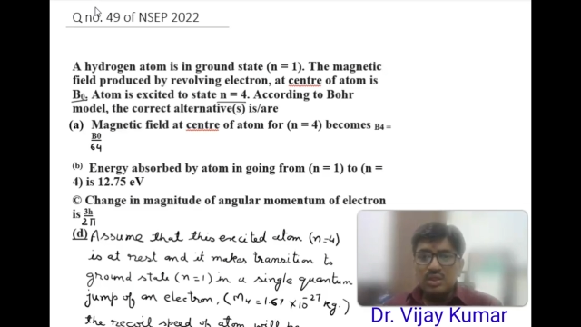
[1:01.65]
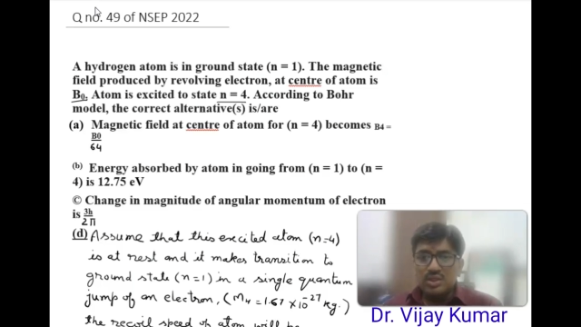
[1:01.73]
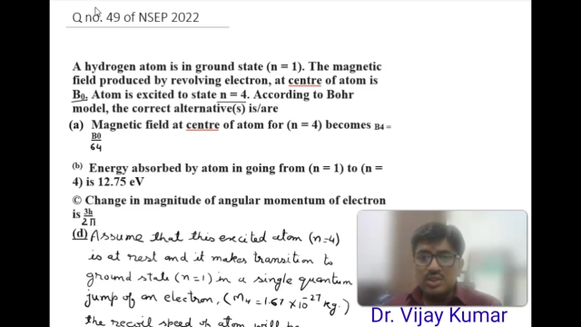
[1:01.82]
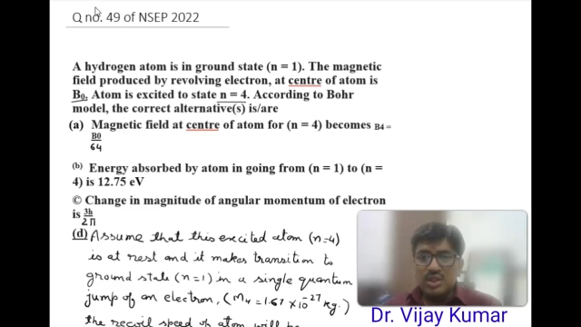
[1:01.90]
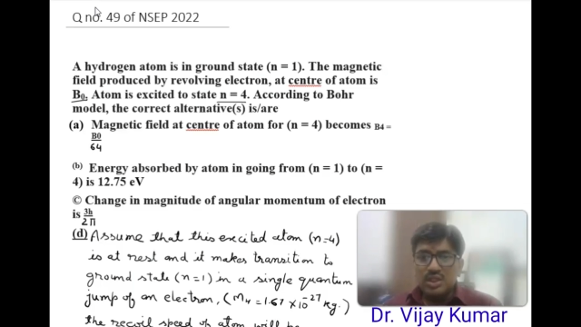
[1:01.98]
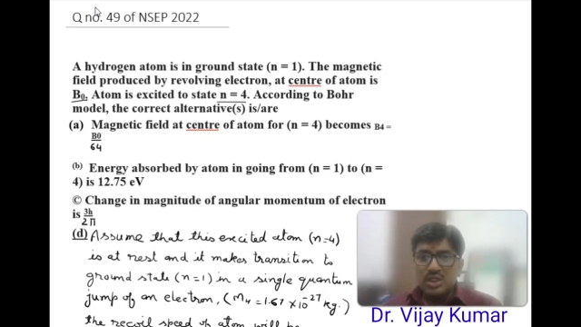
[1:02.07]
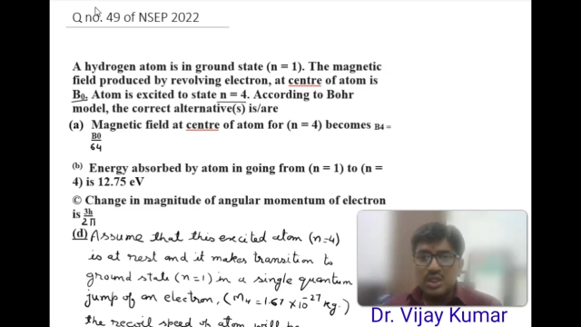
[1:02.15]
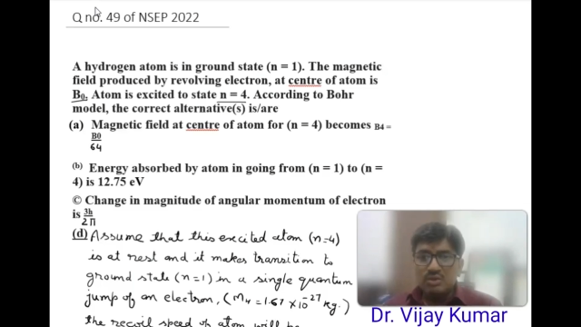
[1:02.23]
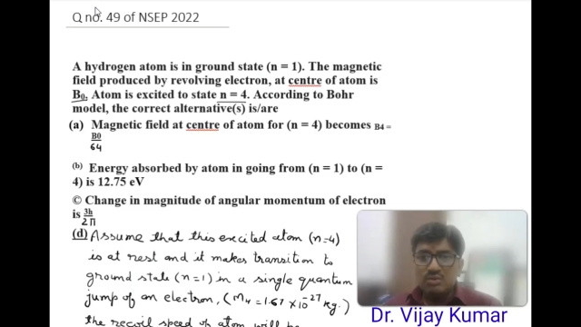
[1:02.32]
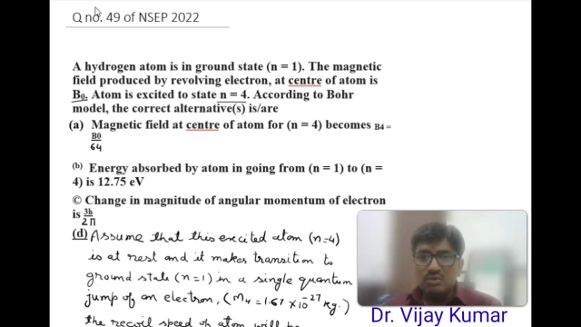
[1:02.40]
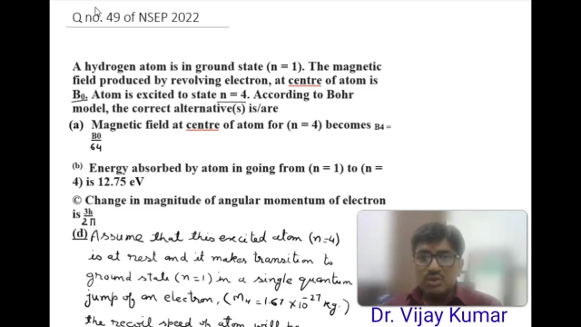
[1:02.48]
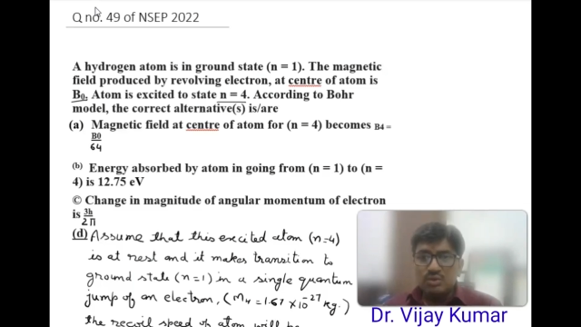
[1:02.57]
state n
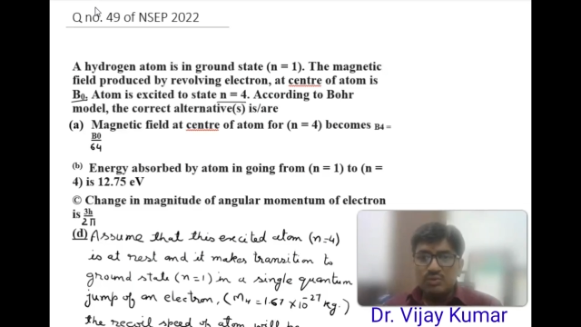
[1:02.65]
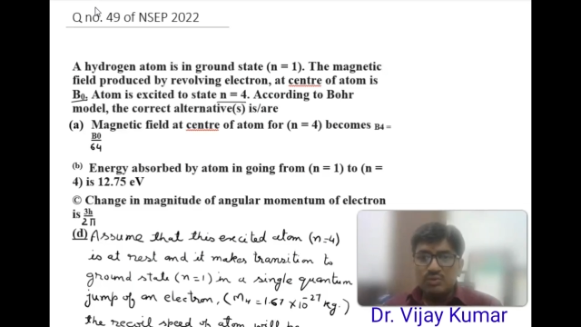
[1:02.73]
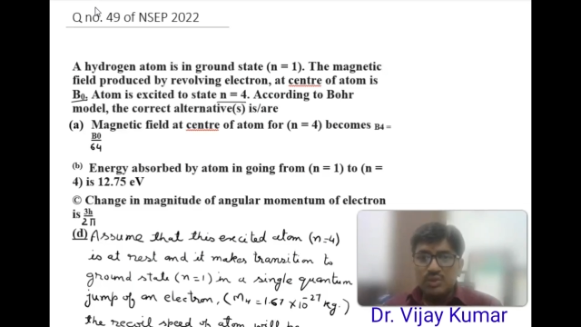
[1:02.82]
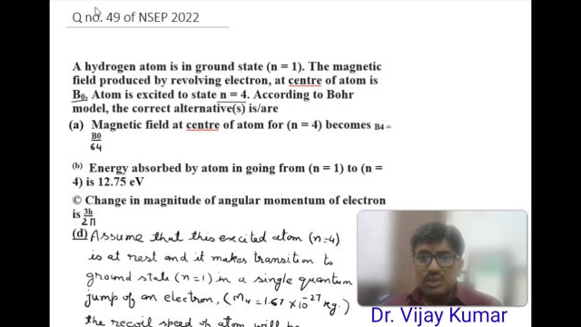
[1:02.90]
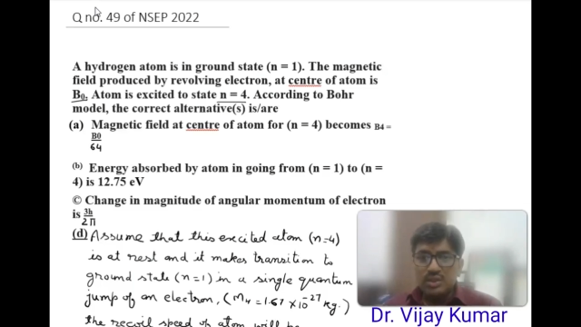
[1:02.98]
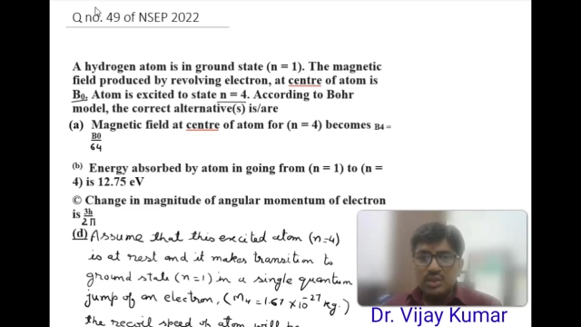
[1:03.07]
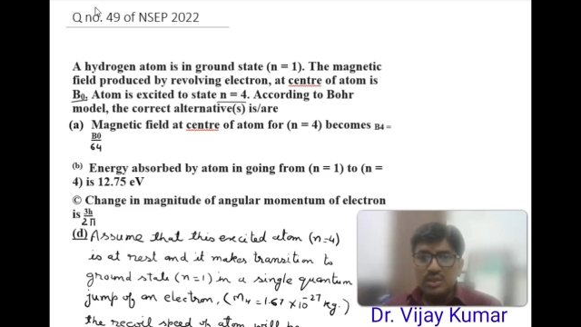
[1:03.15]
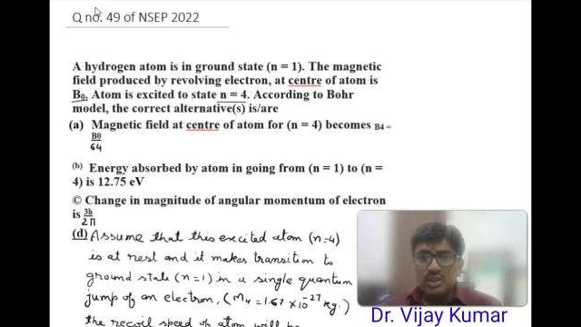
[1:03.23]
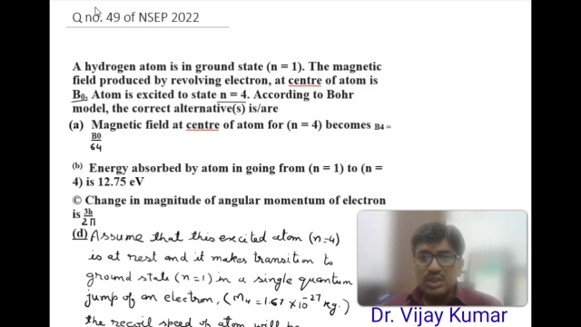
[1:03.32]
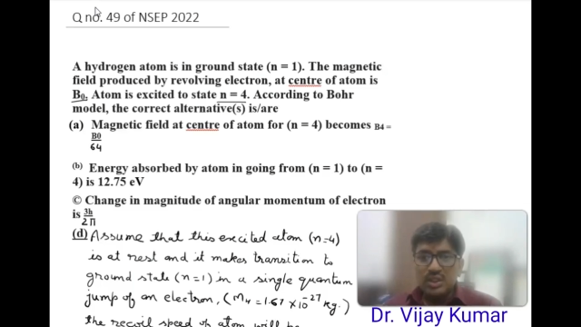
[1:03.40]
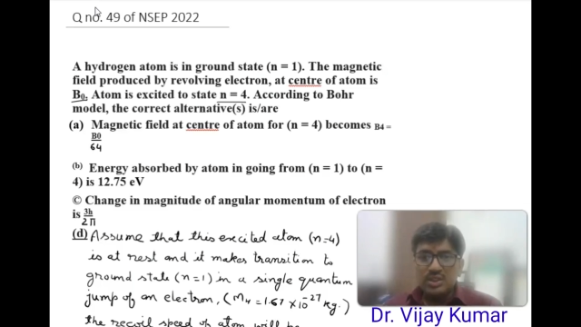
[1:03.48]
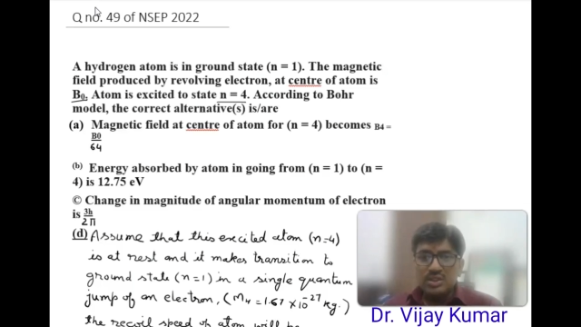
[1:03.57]
equal to 1
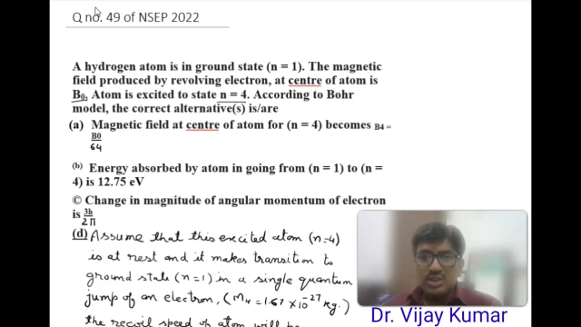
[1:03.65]
in a